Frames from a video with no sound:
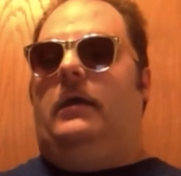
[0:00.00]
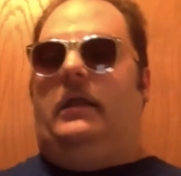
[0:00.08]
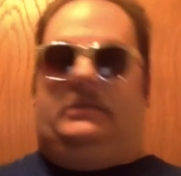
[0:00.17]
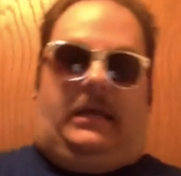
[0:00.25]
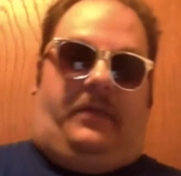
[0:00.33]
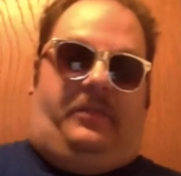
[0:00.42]

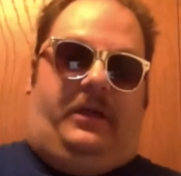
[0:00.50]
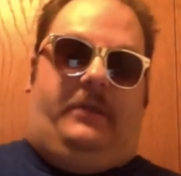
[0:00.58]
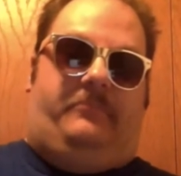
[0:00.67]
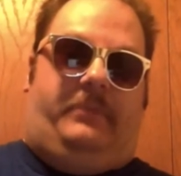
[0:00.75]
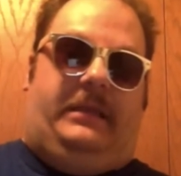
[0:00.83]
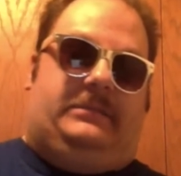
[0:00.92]
And he's like, "I thought
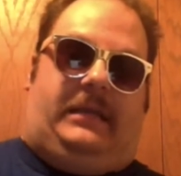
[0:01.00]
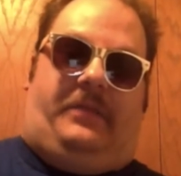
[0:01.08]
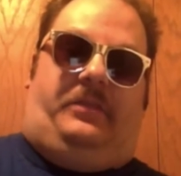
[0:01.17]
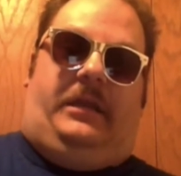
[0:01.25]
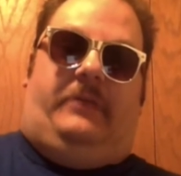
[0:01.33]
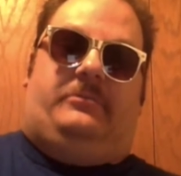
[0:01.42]
he," Benny's he's
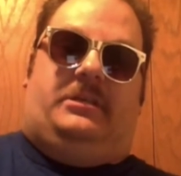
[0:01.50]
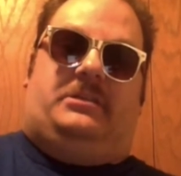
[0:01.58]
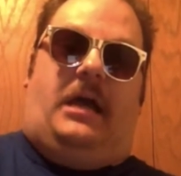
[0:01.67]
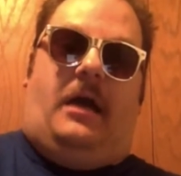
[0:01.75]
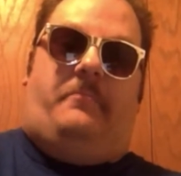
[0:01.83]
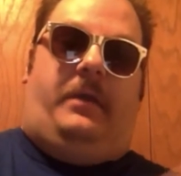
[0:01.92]
like, "I thought he was a
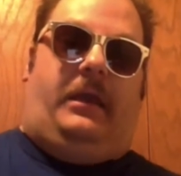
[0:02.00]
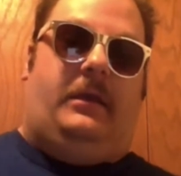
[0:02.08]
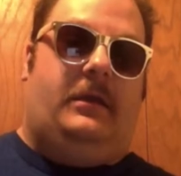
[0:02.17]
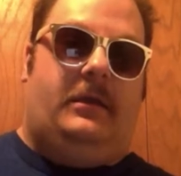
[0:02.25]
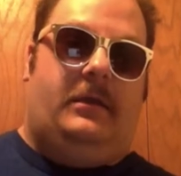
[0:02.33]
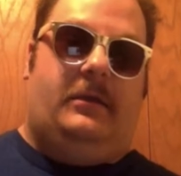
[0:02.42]
zombie.